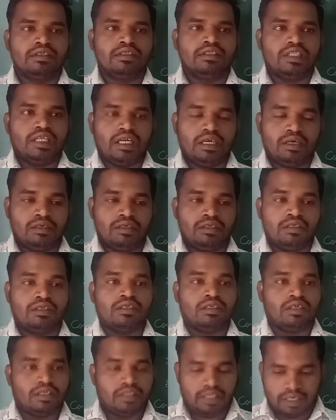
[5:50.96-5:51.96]
then
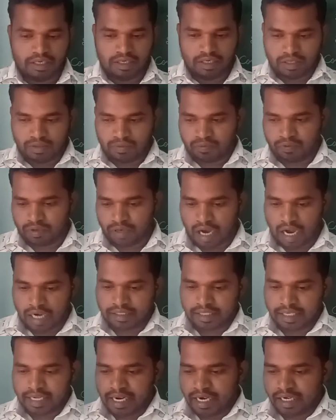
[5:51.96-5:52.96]
that at
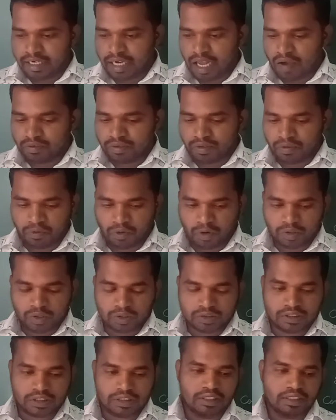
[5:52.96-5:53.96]
the end of the
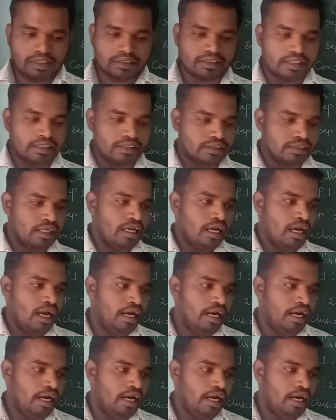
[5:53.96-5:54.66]
photosynthesis,